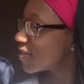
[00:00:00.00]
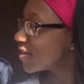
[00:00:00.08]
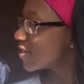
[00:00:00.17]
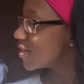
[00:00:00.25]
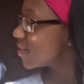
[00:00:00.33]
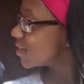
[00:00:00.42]

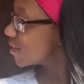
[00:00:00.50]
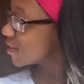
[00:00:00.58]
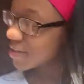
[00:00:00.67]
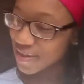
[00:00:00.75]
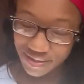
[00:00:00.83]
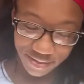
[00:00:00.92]

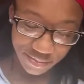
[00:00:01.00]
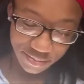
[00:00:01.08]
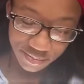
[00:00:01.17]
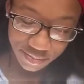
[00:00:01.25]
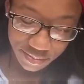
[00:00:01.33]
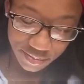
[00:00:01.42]

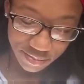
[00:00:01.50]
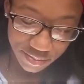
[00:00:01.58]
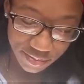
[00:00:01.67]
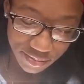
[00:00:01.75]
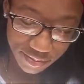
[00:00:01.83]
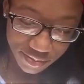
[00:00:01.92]

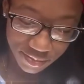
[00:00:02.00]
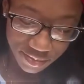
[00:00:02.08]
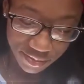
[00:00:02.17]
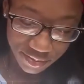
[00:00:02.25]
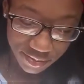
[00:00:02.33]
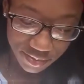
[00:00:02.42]

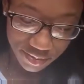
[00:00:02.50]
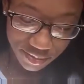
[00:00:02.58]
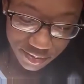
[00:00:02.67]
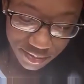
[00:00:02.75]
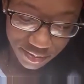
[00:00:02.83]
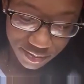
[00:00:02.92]

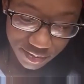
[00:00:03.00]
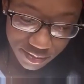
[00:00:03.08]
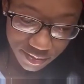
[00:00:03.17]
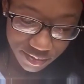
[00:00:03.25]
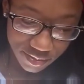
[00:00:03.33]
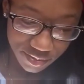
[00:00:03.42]

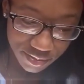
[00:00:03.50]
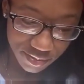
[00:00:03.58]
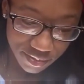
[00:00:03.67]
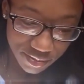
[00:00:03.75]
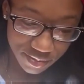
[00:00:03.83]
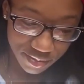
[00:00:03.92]

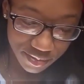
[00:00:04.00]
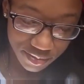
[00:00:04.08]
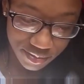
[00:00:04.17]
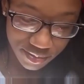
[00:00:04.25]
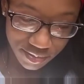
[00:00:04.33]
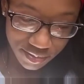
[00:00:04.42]

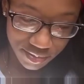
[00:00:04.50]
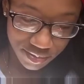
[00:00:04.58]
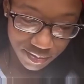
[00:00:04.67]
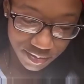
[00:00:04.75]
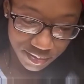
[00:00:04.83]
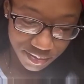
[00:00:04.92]

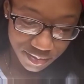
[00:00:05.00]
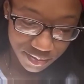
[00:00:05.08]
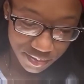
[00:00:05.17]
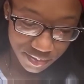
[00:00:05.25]
(silent)